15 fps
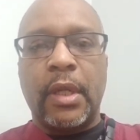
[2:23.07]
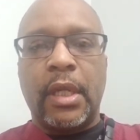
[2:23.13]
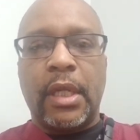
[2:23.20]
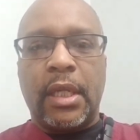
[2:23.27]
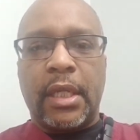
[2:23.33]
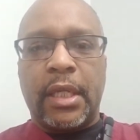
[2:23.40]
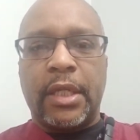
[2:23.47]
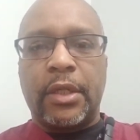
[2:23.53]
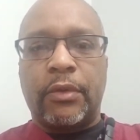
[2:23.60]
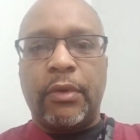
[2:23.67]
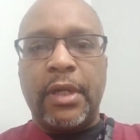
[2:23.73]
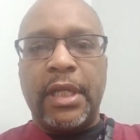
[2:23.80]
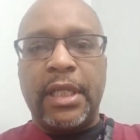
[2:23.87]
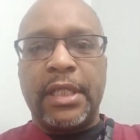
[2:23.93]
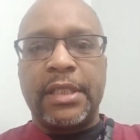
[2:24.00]

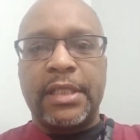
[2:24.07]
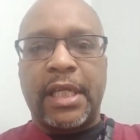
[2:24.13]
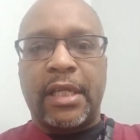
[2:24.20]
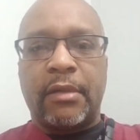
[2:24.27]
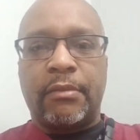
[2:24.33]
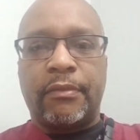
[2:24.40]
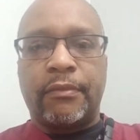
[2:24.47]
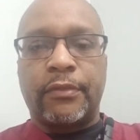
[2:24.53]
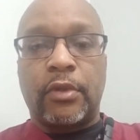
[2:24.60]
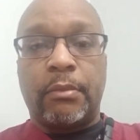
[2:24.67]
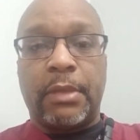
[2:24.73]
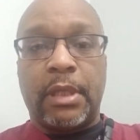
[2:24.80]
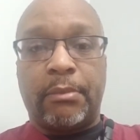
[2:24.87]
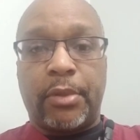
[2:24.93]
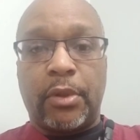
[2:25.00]
Ingredients have to be
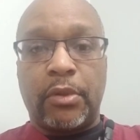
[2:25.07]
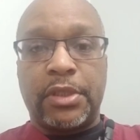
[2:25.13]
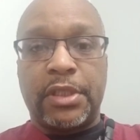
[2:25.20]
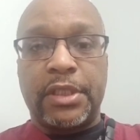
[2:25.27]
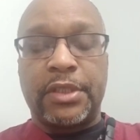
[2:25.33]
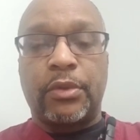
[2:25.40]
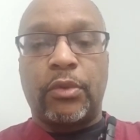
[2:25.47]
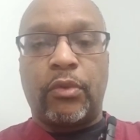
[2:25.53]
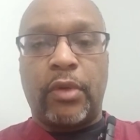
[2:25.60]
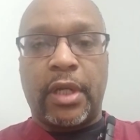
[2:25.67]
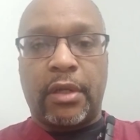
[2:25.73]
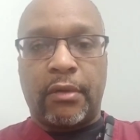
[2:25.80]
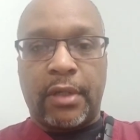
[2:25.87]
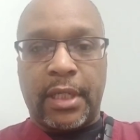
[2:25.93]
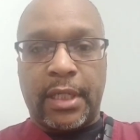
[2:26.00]
purchased
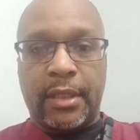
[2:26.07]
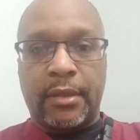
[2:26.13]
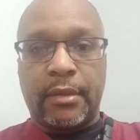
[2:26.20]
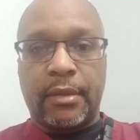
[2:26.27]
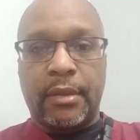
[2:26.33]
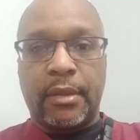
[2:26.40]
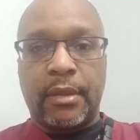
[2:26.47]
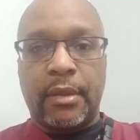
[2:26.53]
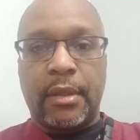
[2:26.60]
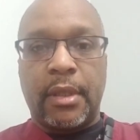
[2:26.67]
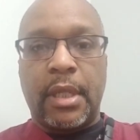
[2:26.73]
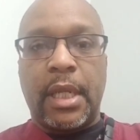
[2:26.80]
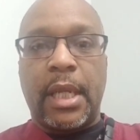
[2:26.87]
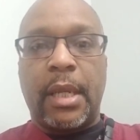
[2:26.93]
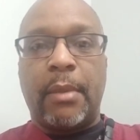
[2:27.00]
regularly.
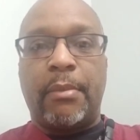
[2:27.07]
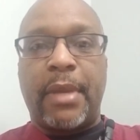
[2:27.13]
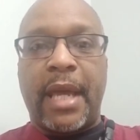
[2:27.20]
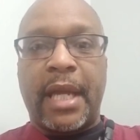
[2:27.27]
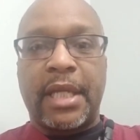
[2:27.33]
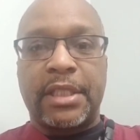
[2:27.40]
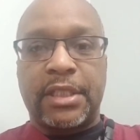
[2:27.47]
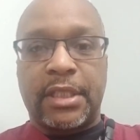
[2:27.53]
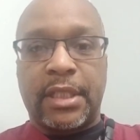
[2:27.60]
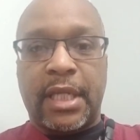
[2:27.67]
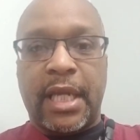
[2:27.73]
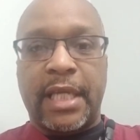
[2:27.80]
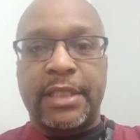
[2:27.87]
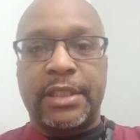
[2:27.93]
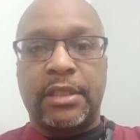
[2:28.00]
Packaging has
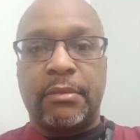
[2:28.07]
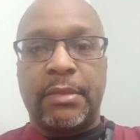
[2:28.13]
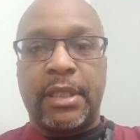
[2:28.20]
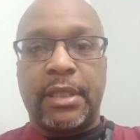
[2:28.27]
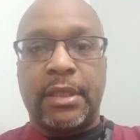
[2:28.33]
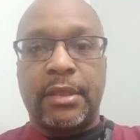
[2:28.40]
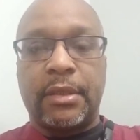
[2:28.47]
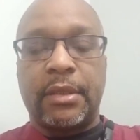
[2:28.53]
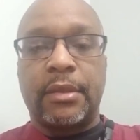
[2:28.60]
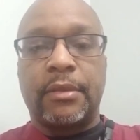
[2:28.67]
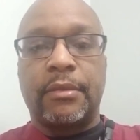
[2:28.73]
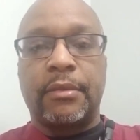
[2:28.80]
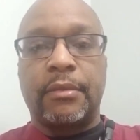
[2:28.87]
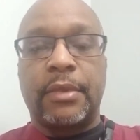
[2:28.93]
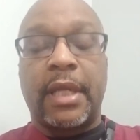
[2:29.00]

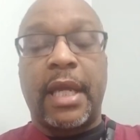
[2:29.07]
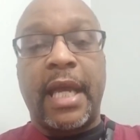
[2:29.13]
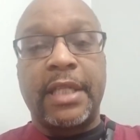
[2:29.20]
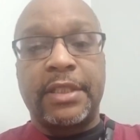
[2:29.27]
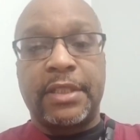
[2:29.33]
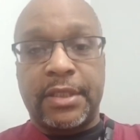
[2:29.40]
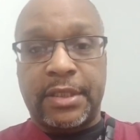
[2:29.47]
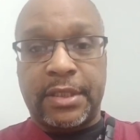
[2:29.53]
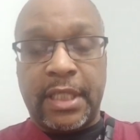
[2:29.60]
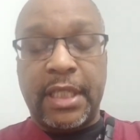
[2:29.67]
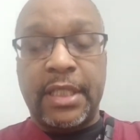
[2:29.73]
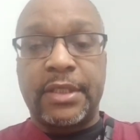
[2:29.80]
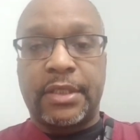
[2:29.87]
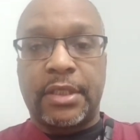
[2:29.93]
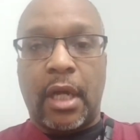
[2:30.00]
to stay
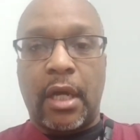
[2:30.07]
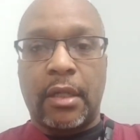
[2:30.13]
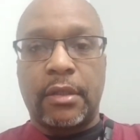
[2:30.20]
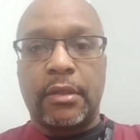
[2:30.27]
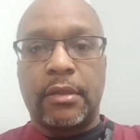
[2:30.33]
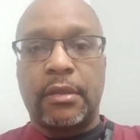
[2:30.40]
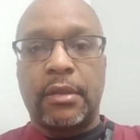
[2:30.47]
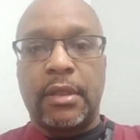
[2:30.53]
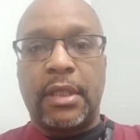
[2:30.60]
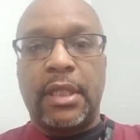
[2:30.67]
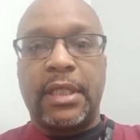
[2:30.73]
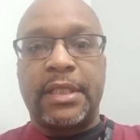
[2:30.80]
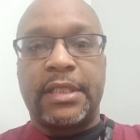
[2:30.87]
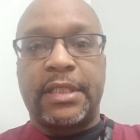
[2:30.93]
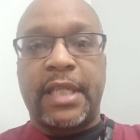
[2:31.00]
stocked.
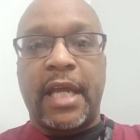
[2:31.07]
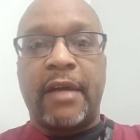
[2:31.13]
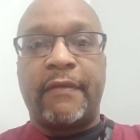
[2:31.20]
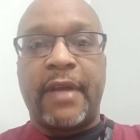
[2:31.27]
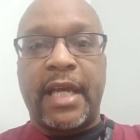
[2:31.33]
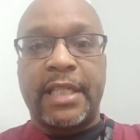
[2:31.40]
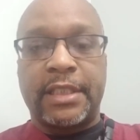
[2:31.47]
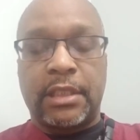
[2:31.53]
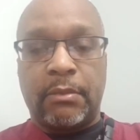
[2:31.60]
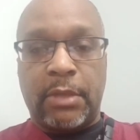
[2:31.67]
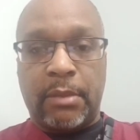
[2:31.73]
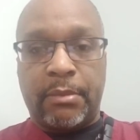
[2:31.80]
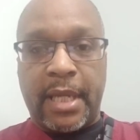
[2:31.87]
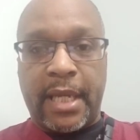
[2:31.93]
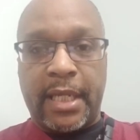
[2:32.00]
Staff has to be
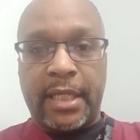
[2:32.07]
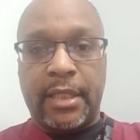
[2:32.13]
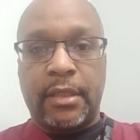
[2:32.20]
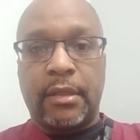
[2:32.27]
paid.